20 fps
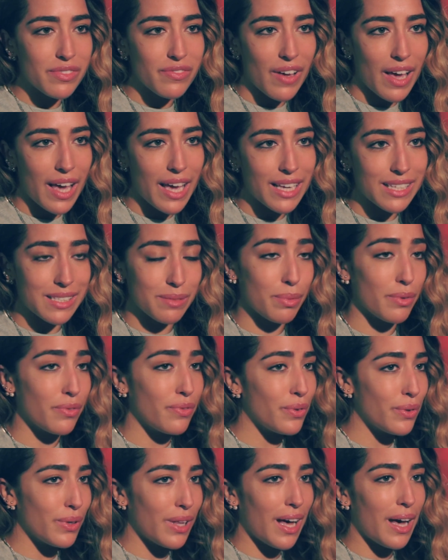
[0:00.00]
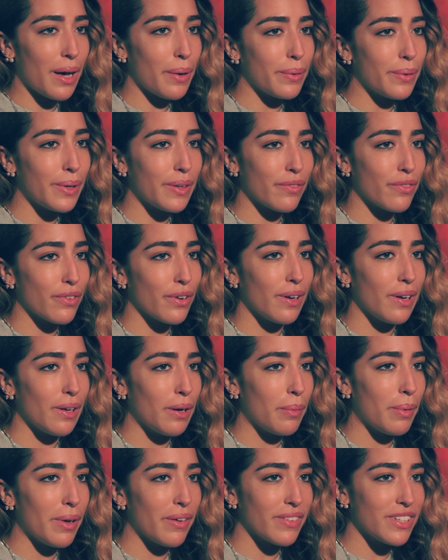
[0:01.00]
phase, and before that I went through a
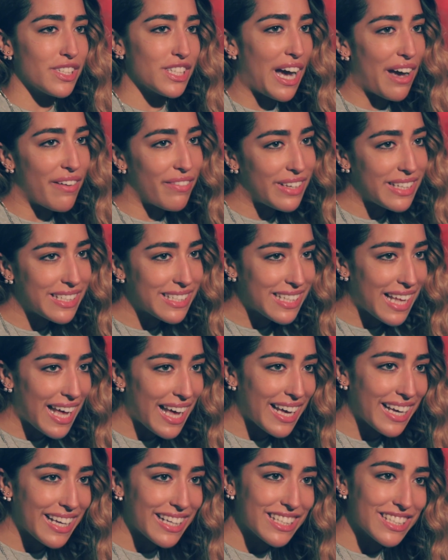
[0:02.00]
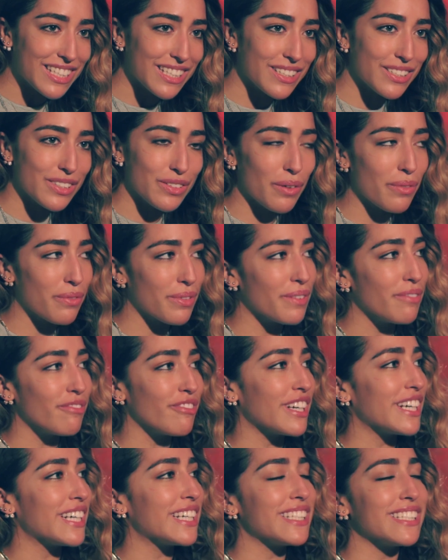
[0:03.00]
little bit of a chavvy stage and sovereign
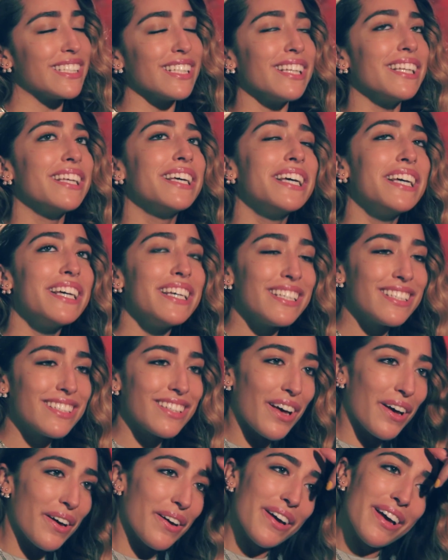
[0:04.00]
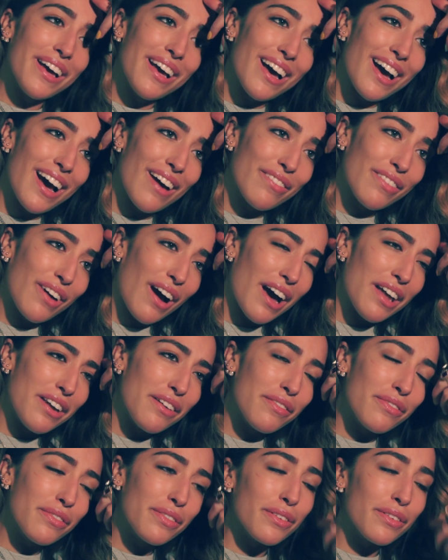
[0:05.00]
rings, and so I've kind of